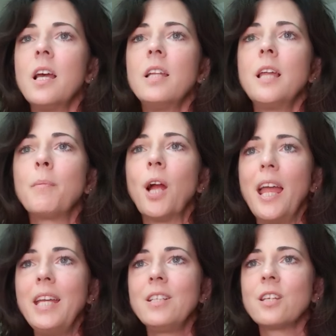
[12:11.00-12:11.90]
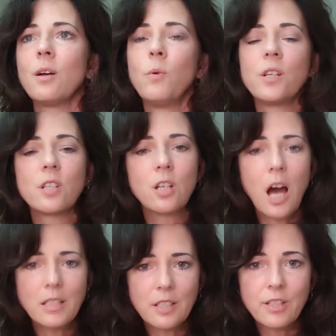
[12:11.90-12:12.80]
Number 8, what does the
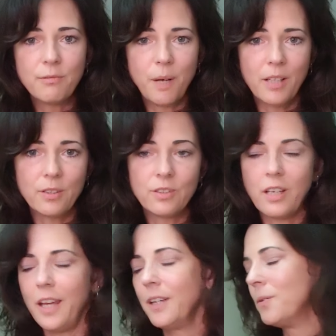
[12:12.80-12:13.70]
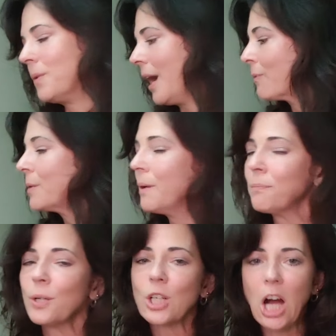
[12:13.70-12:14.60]
cognitive model say? Well,
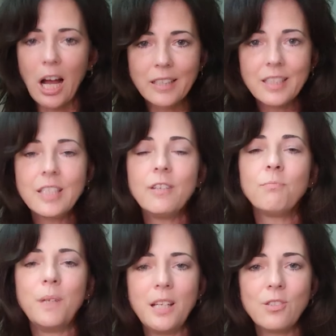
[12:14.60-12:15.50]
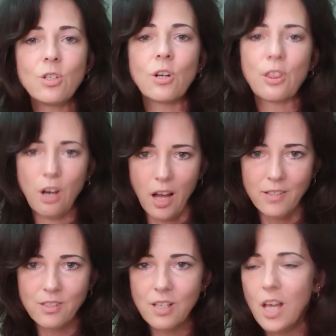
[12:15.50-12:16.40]
remember, cognitive means your
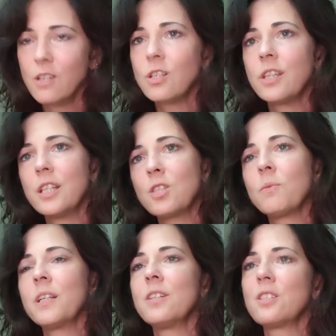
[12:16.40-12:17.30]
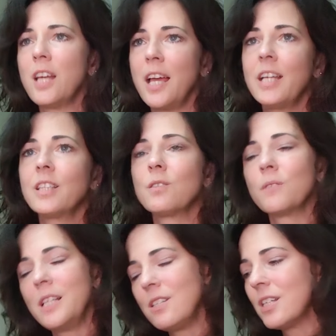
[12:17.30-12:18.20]
thoughts. So this one is saying the
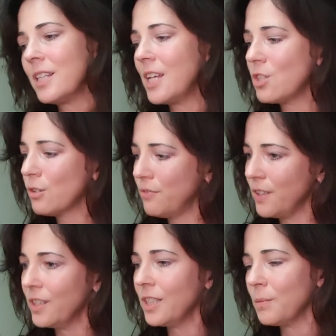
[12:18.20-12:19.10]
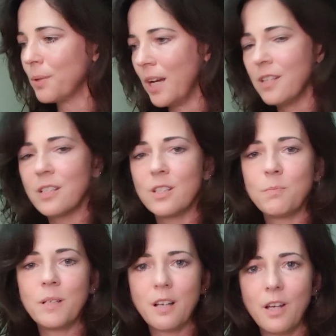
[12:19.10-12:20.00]
reason that you're feeling depressed is
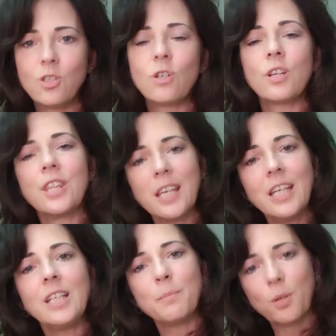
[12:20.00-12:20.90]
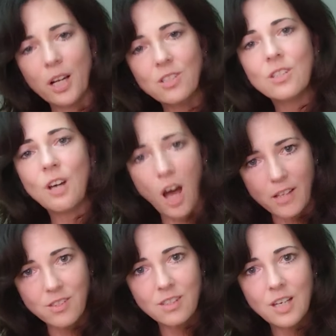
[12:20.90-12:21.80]
because you're thinking depressed
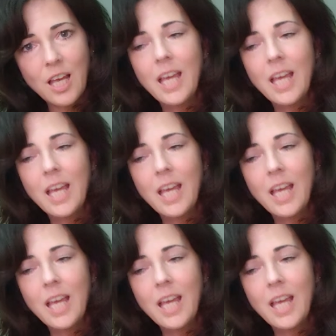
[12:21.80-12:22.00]
thoughts.